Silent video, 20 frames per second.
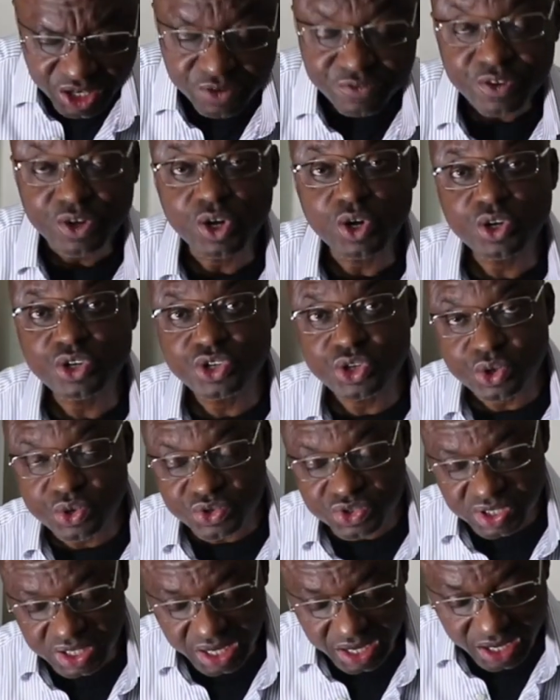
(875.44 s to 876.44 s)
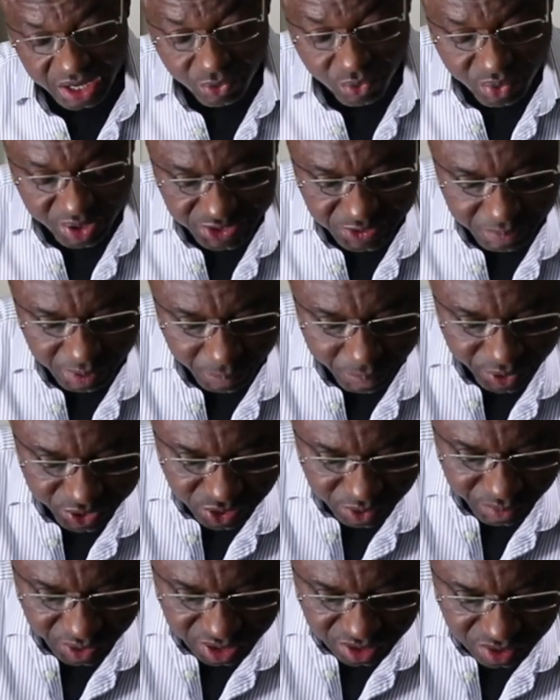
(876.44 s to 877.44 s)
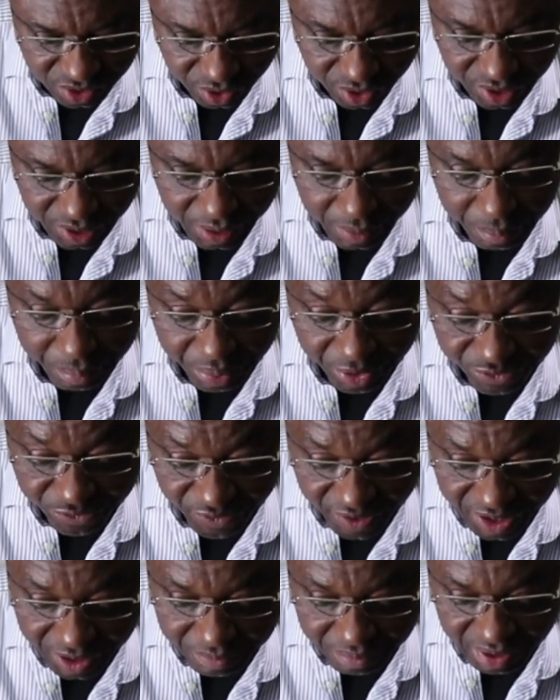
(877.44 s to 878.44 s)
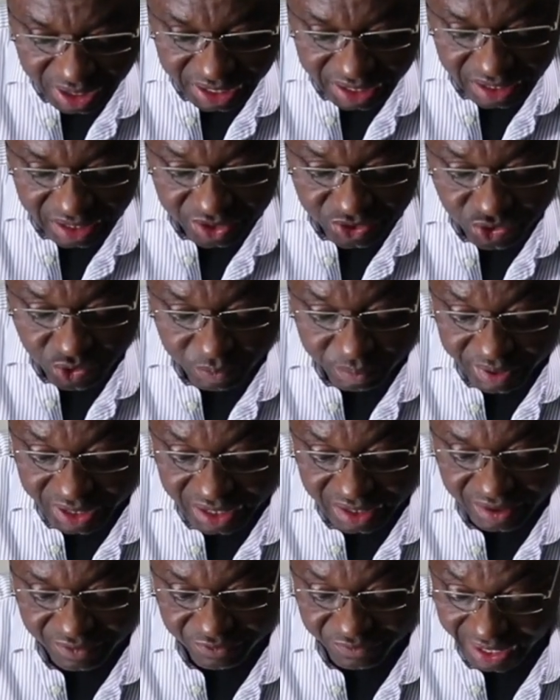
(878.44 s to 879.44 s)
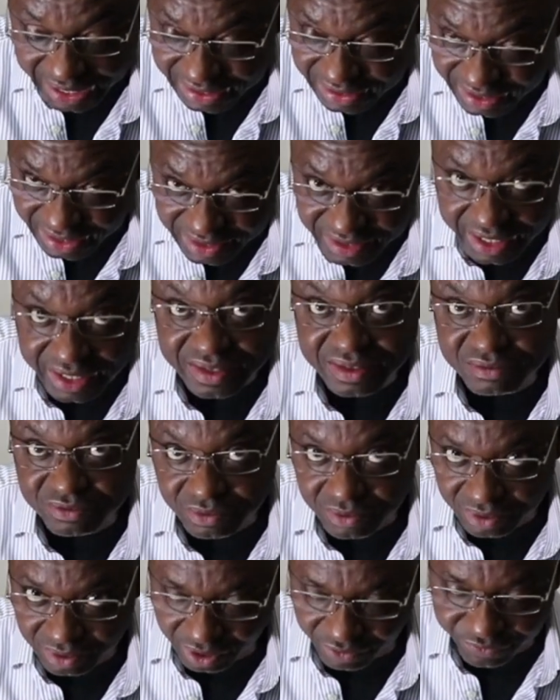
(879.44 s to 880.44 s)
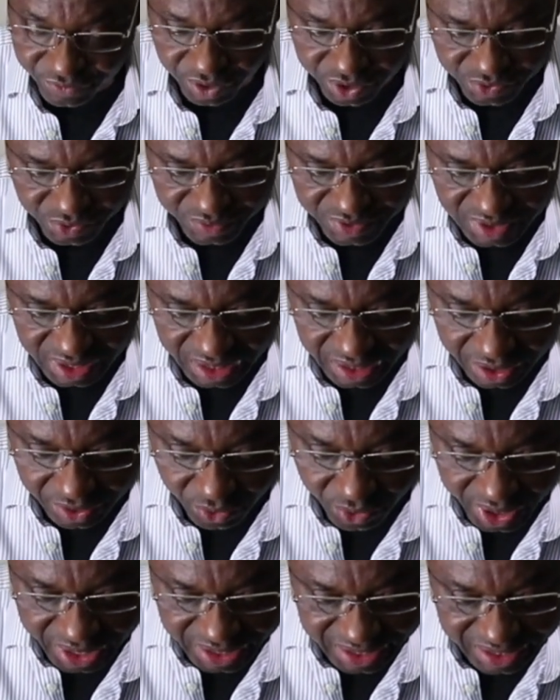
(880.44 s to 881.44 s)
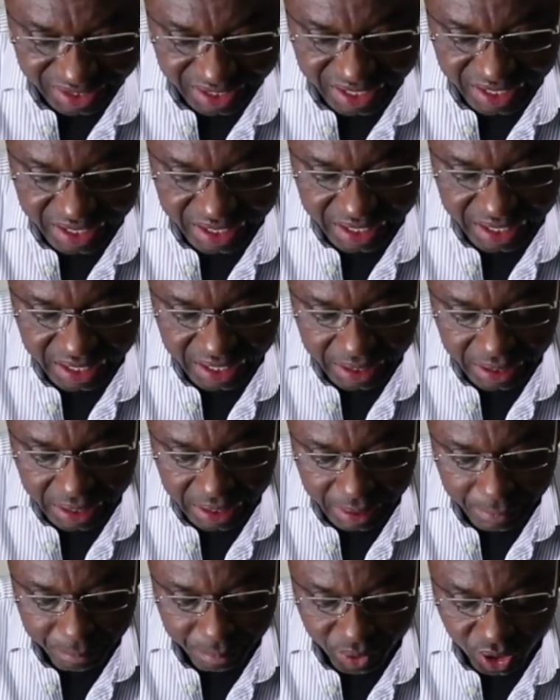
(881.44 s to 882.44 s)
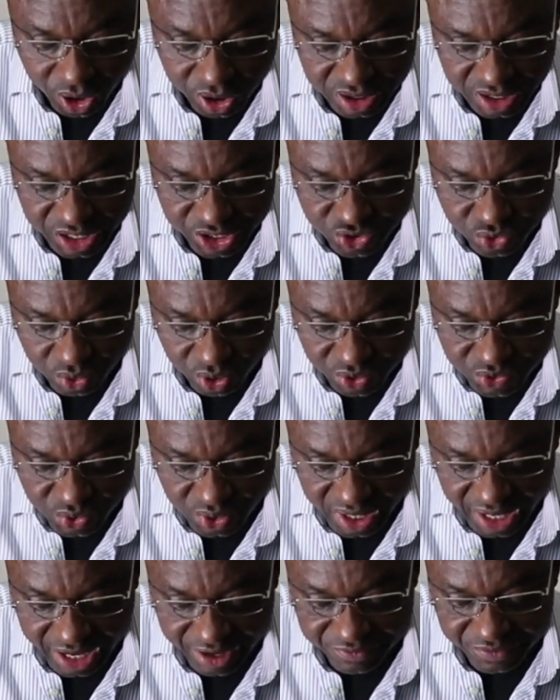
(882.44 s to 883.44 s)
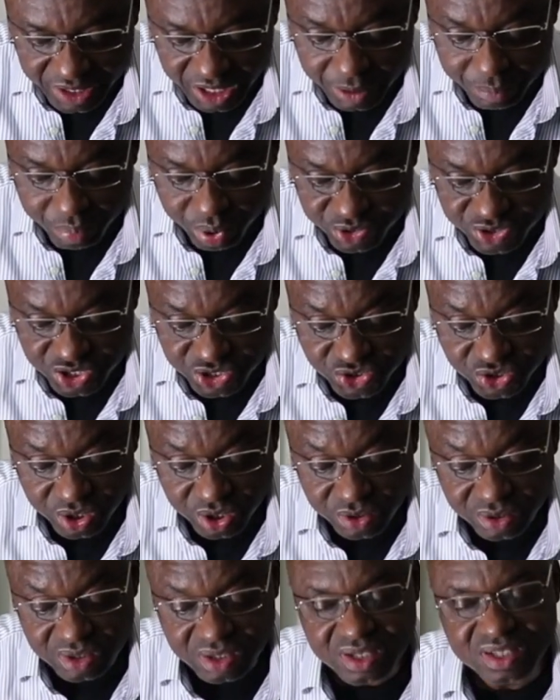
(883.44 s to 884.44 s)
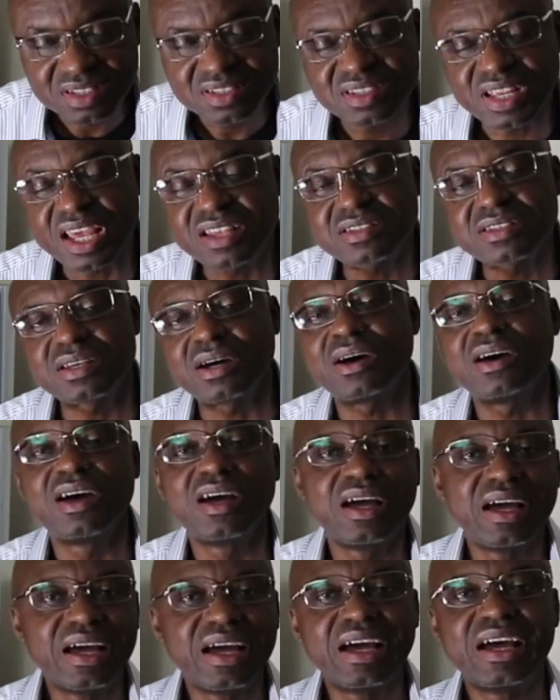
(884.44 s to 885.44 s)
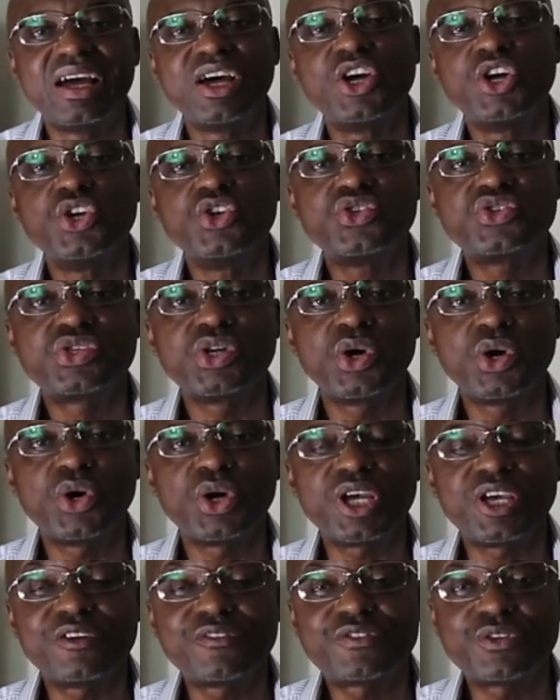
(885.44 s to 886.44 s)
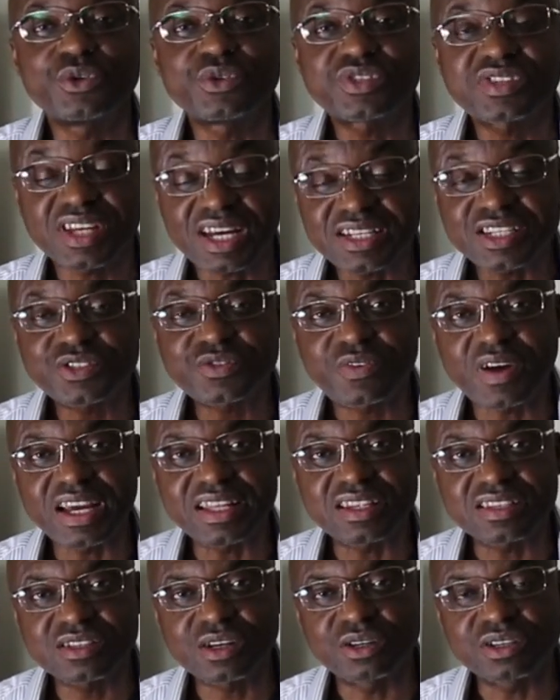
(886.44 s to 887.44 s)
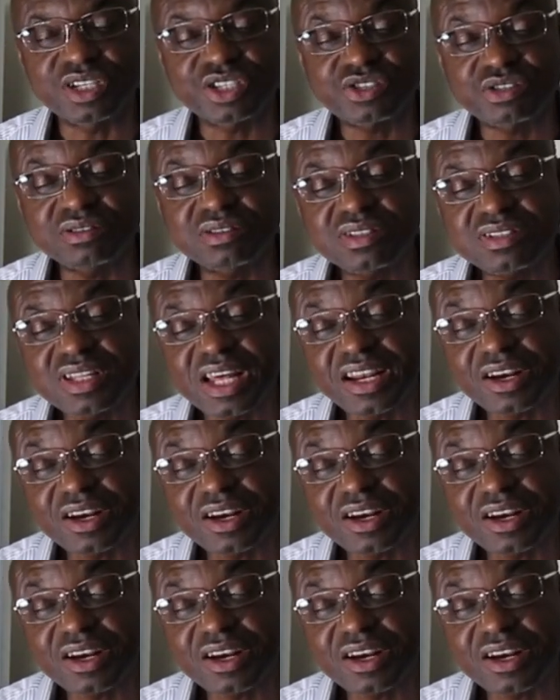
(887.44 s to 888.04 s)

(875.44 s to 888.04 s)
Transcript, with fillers: if you're going to use a wrist blood pressure monitor, preferably it should be validated. Of course, we've said that already, but it should also have a position sensor. So if you satisfy these conditions,